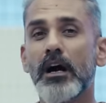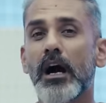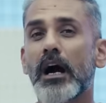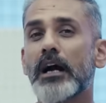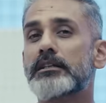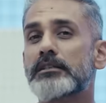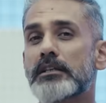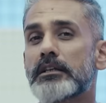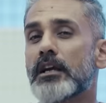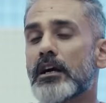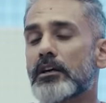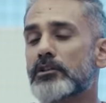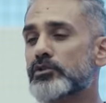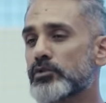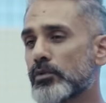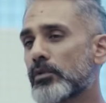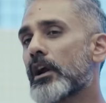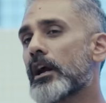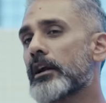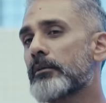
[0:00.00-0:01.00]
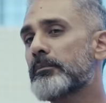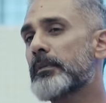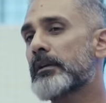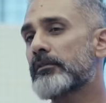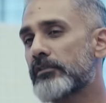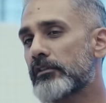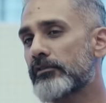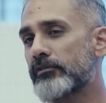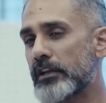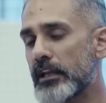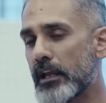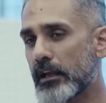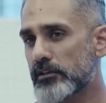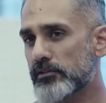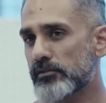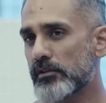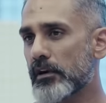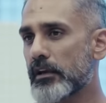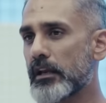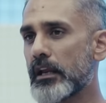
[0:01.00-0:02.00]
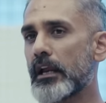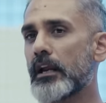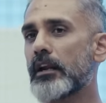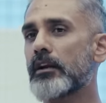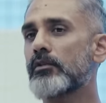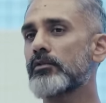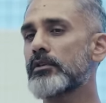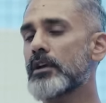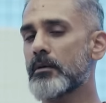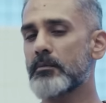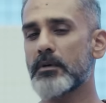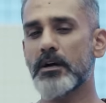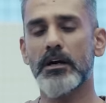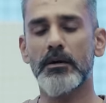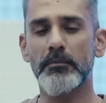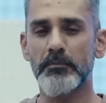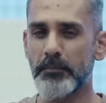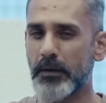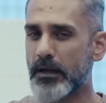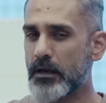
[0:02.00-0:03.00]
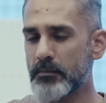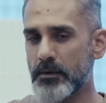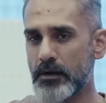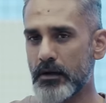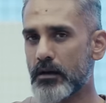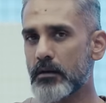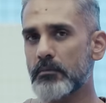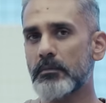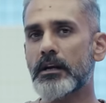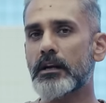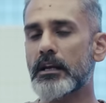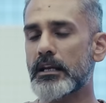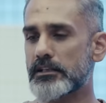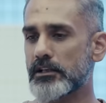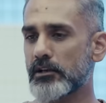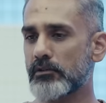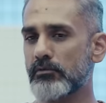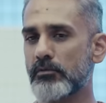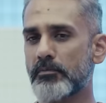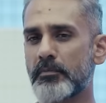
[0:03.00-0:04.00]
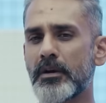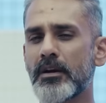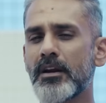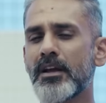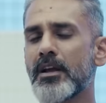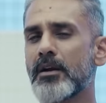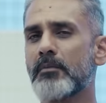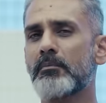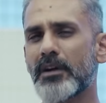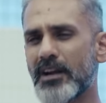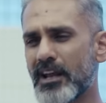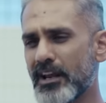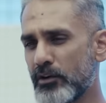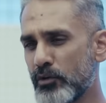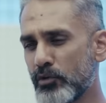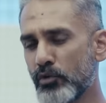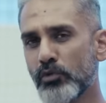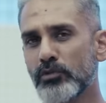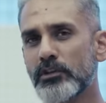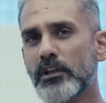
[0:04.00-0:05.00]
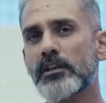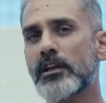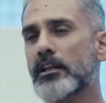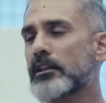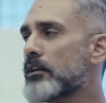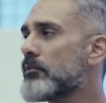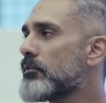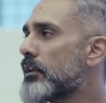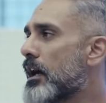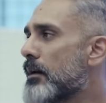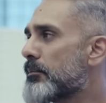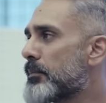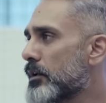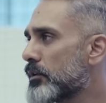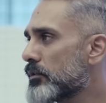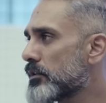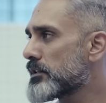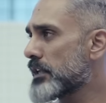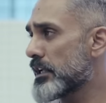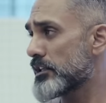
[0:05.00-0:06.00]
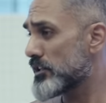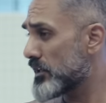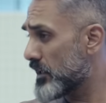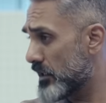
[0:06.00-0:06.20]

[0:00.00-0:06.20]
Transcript: I'd say, yeah, sure, I'd pay 50 extra K to Yamaha, pick up a little bit less equipment, but I know that nothing will happen to this engine.